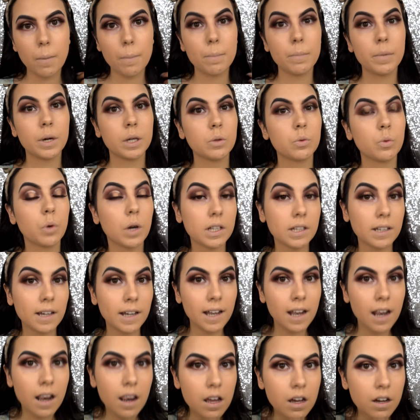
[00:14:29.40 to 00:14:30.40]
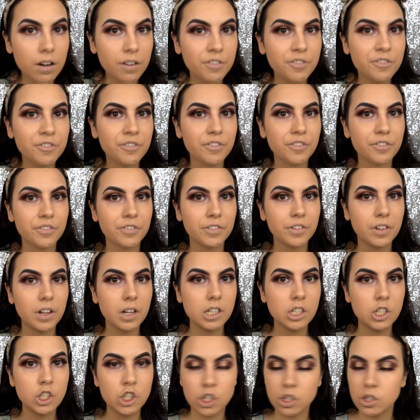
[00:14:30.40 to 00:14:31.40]
But what I love,
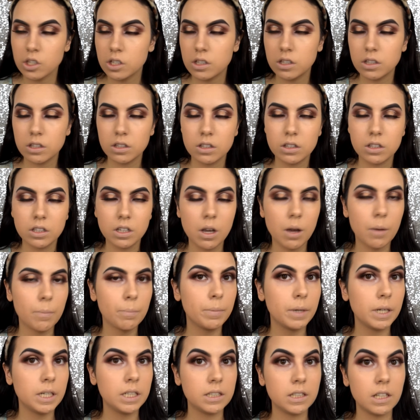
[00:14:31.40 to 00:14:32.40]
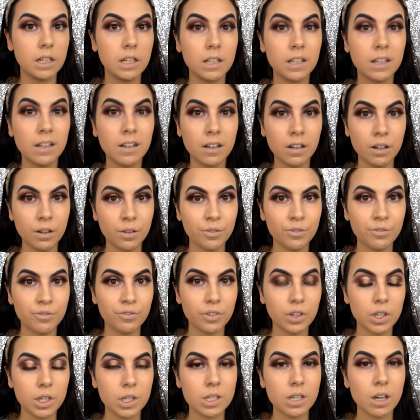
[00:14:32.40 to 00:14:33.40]
just completely love,
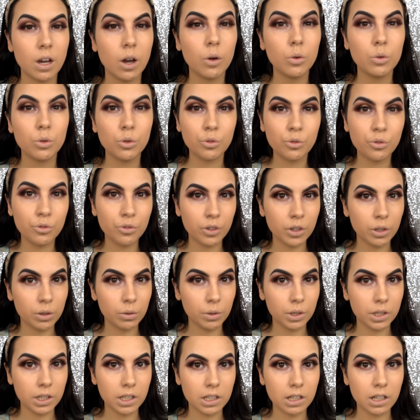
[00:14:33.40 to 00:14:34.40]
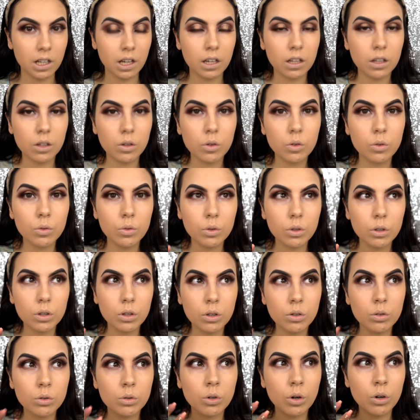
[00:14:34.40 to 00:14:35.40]
is how you feel with it. Like
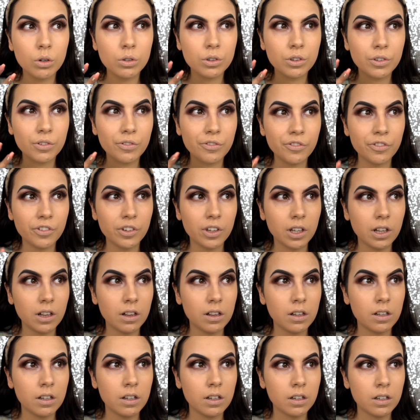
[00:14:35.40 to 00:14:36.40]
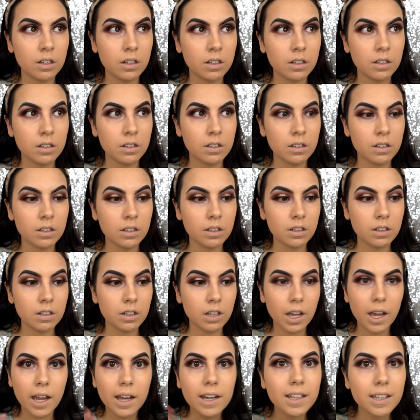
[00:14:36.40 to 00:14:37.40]
you don't feel
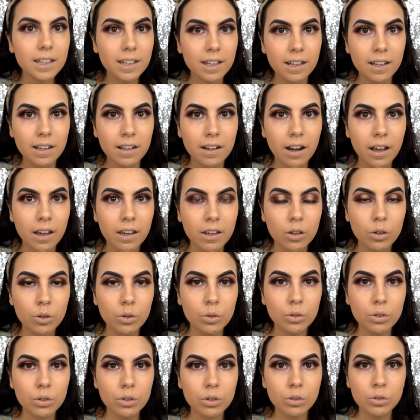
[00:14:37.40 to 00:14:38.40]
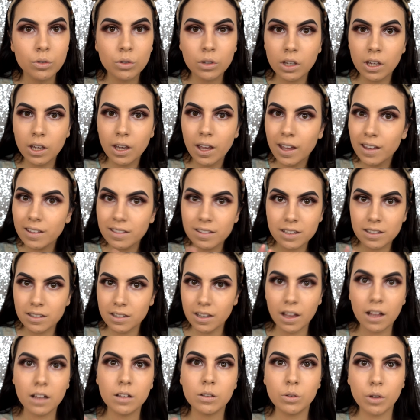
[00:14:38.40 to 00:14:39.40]
anything. Like you can't
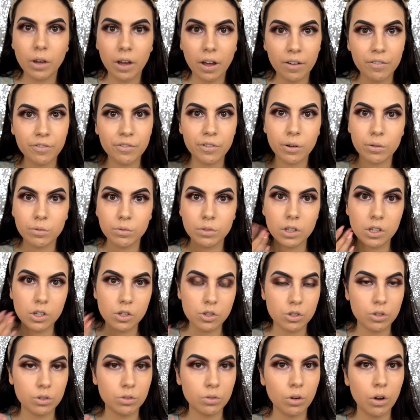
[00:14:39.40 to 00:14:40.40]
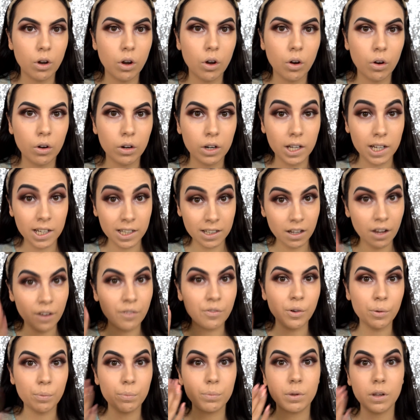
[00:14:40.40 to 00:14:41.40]
tell you have foundation on, and
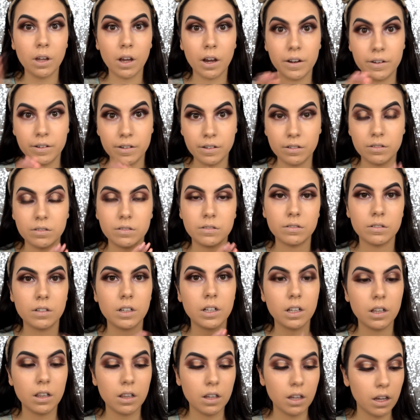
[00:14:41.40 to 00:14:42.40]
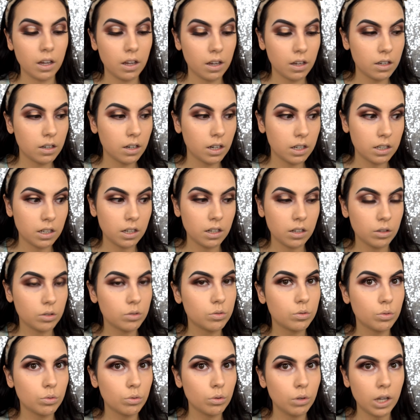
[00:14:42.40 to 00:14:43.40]
I've applied like I think
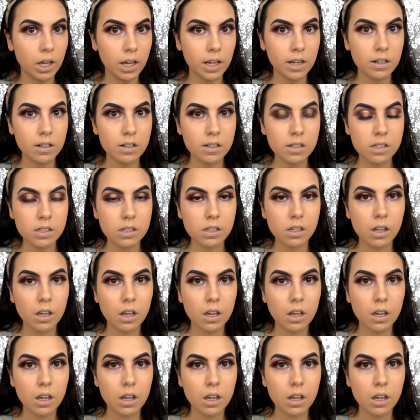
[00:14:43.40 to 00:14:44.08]
2 layers.